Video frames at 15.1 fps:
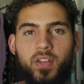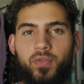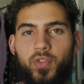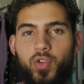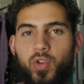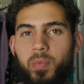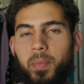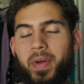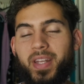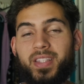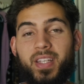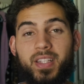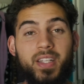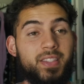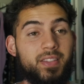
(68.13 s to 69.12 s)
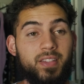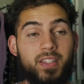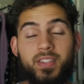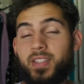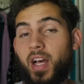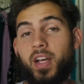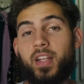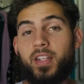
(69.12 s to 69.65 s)
for you to be meditating. That is
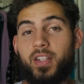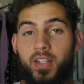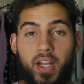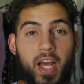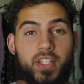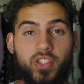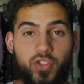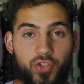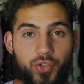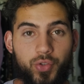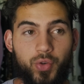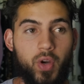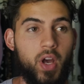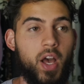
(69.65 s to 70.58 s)
not actually true.